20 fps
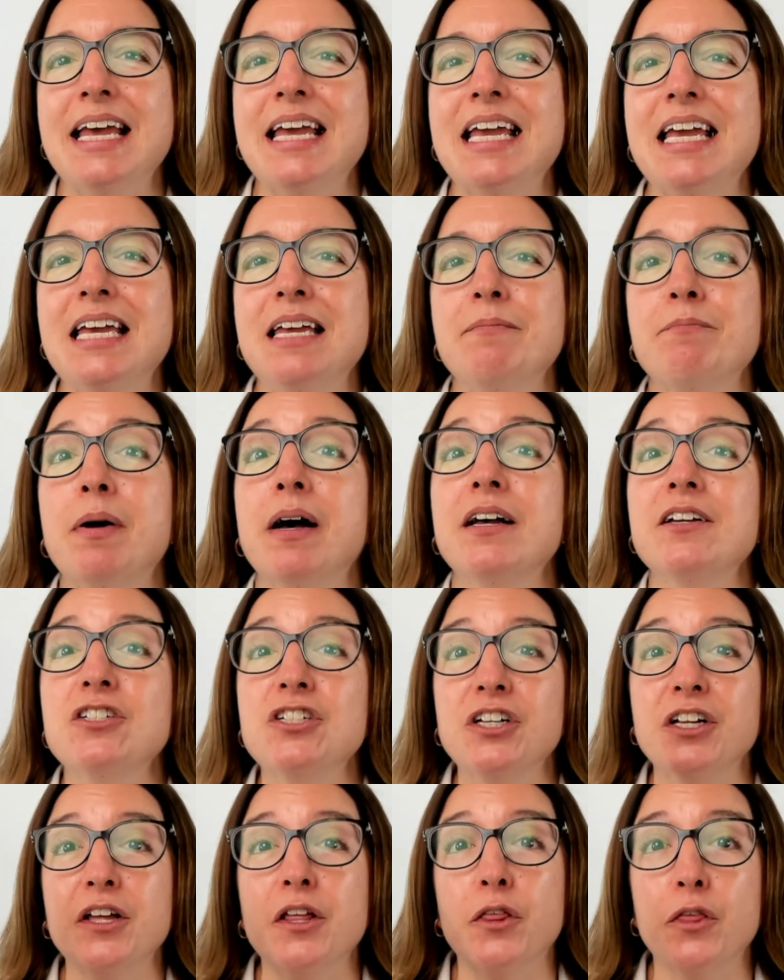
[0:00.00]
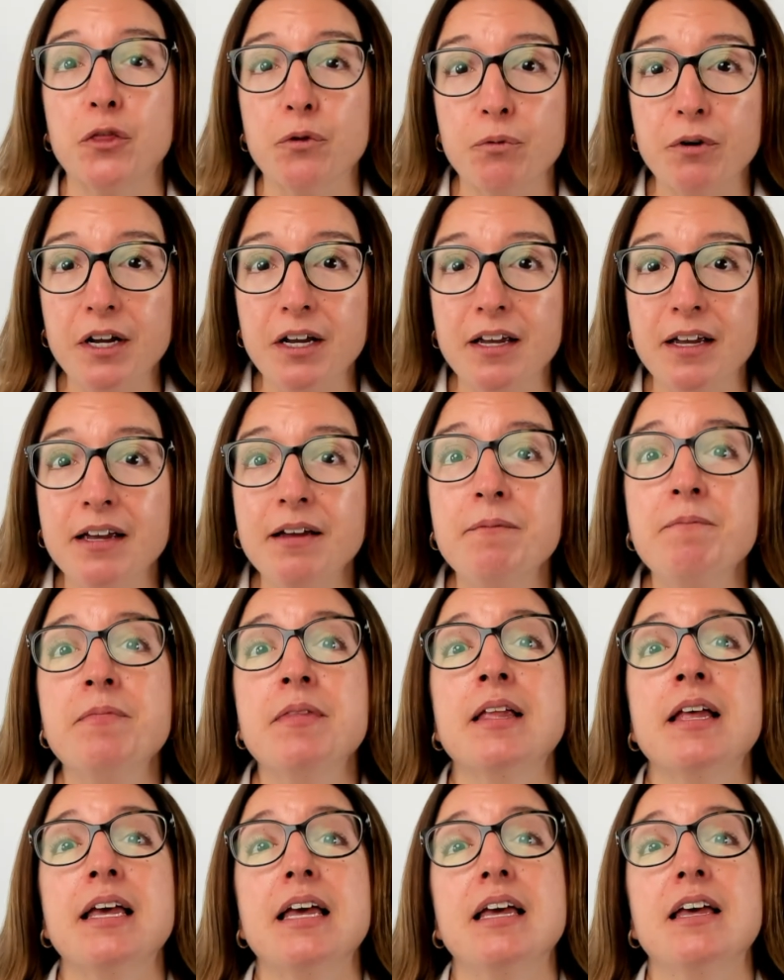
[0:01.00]
In postulate 3,
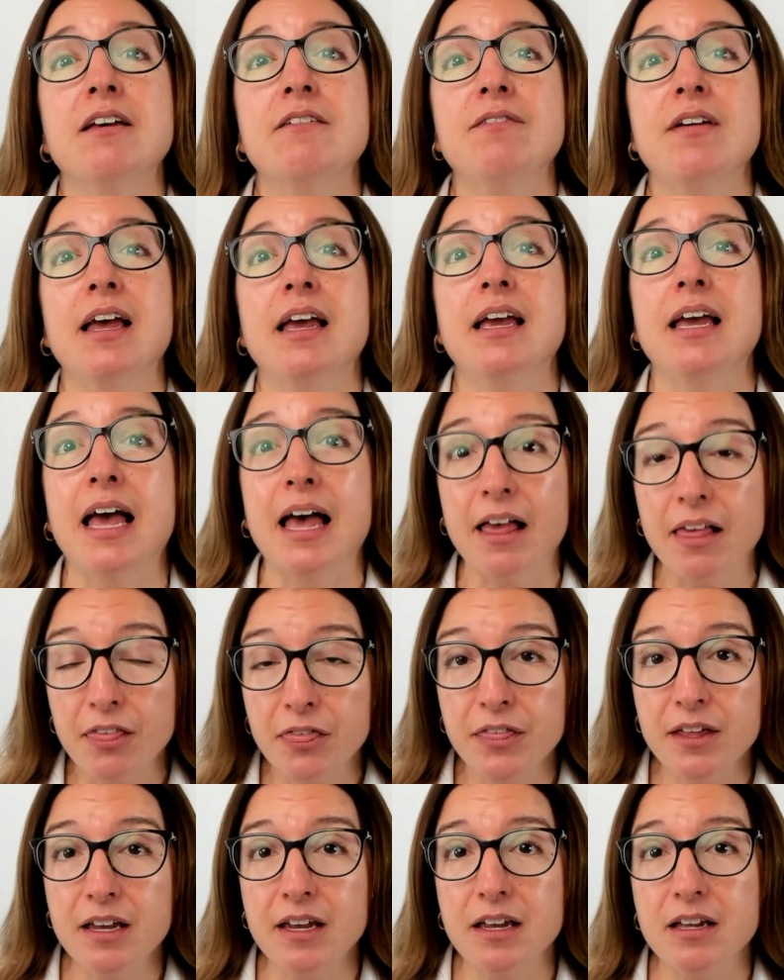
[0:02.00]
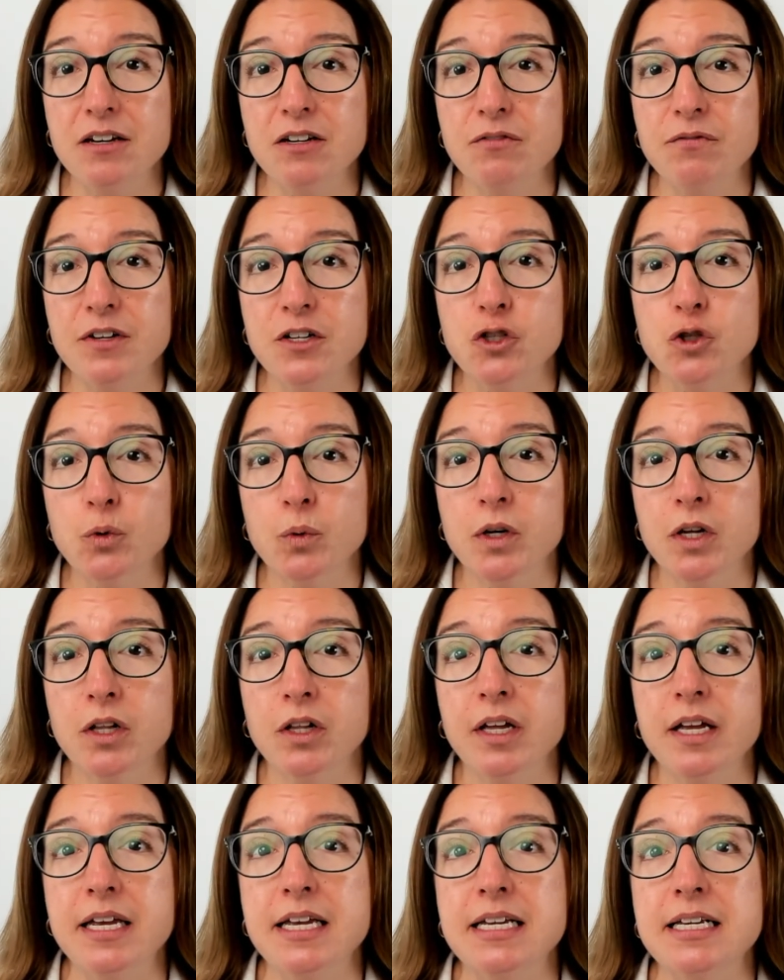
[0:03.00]
if a healthy
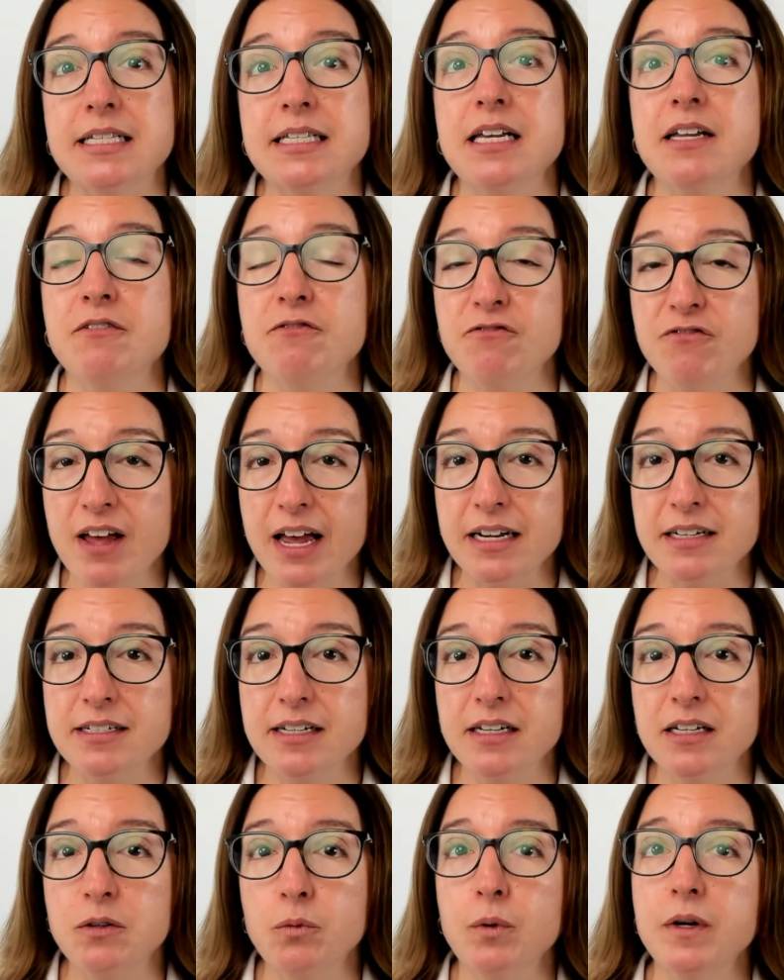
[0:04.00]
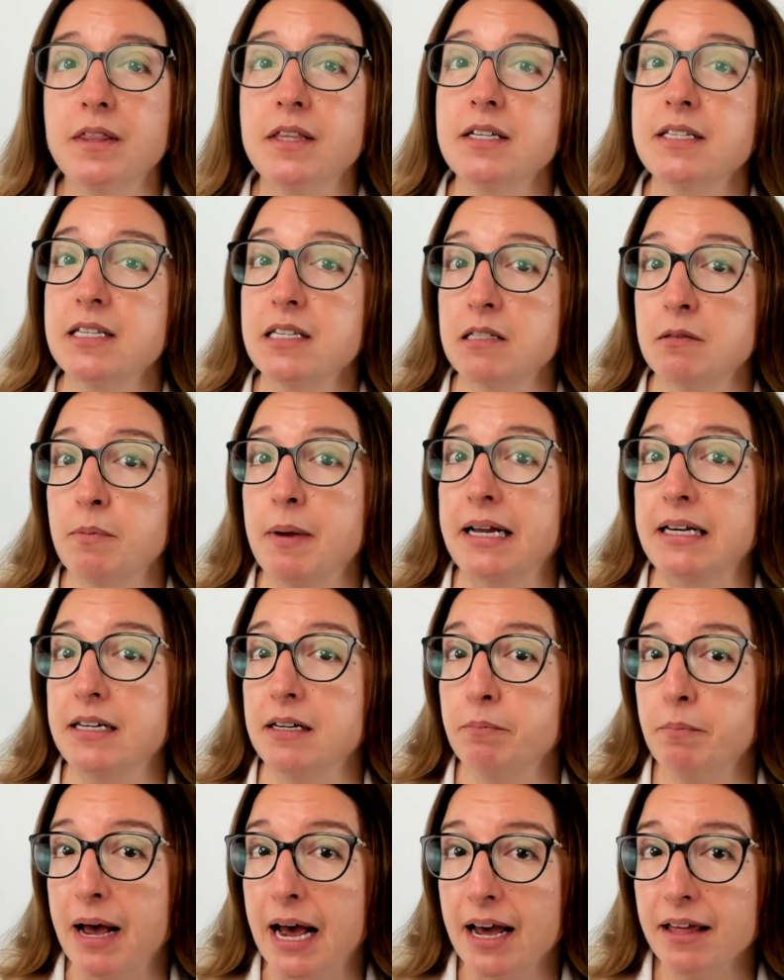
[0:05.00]
individual is infected with a
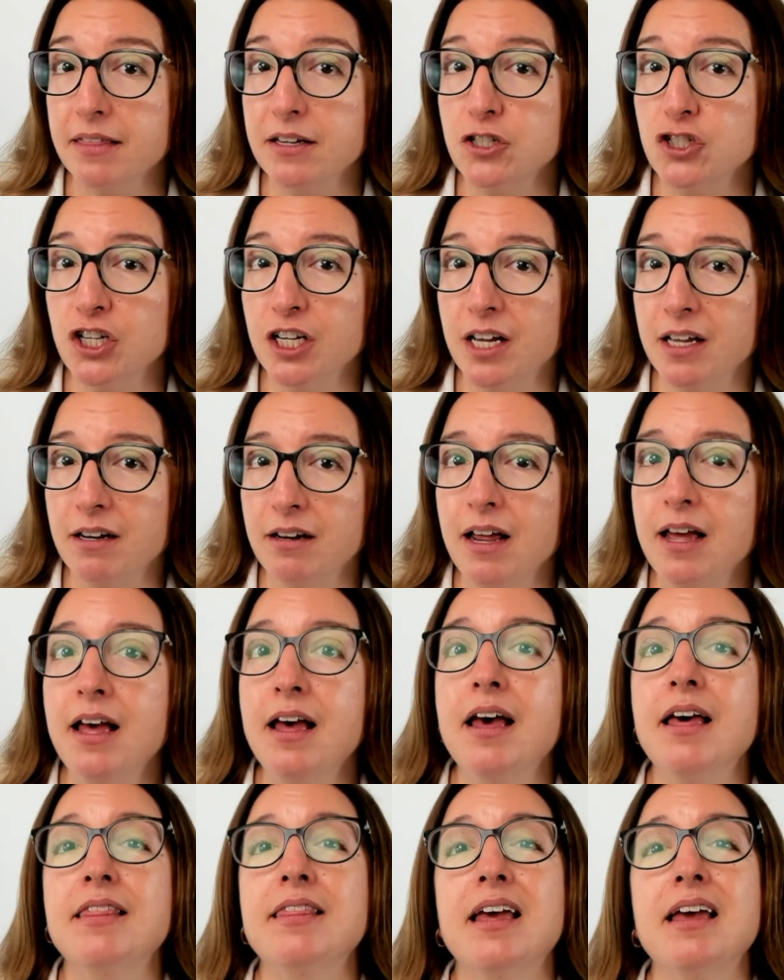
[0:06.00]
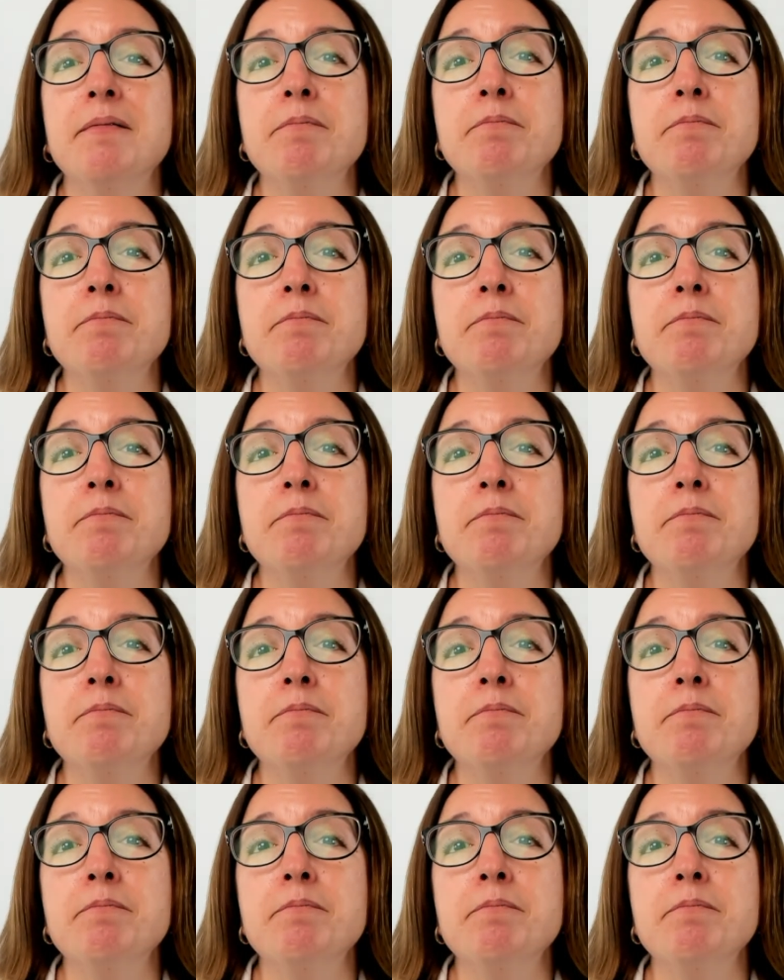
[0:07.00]
suspected pathogen, they